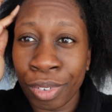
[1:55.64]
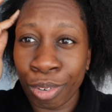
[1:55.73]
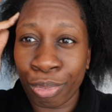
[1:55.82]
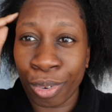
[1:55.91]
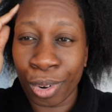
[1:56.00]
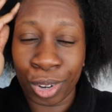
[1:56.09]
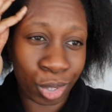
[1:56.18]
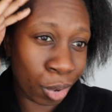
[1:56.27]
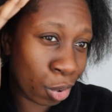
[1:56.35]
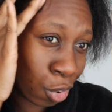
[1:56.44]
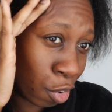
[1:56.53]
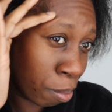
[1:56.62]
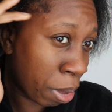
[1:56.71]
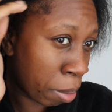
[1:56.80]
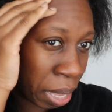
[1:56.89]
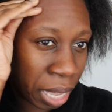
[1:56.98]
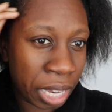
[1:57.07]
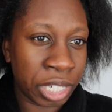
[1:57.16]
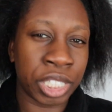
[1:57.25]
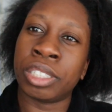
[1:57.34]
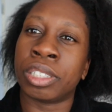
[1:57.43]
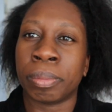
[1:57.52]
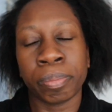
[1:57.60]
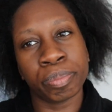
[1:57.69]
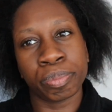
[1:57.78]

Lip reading: really focused on growing back my edges.